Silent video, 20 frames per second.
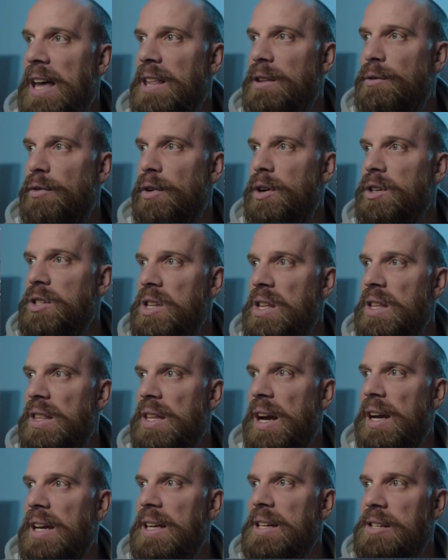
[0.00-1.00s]
And the first thing
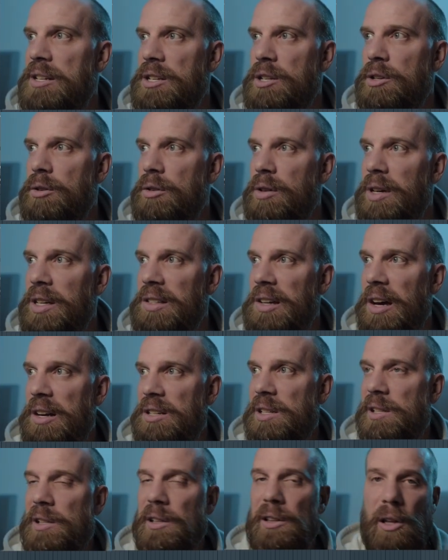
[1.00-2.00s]
that I need to do is
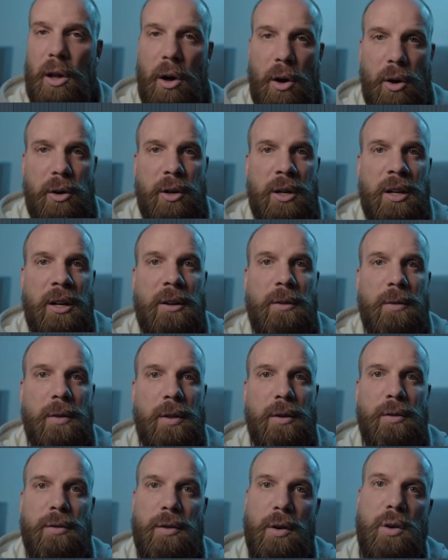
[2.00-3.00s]
actually load
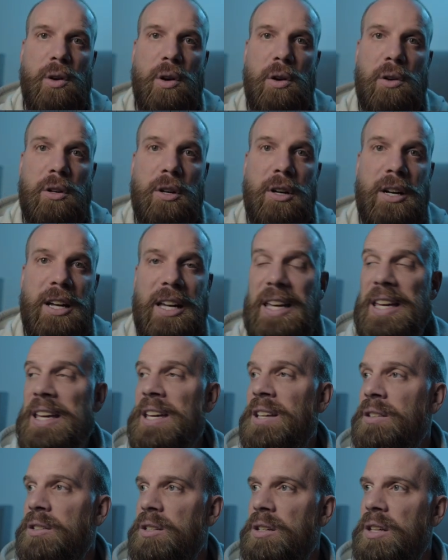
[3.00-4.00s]
the vocoder
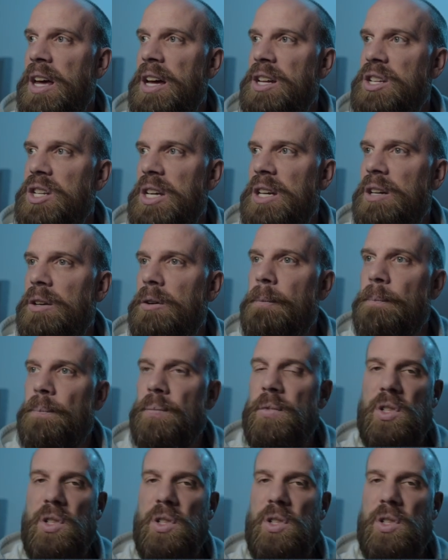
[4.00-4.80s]
into that channel.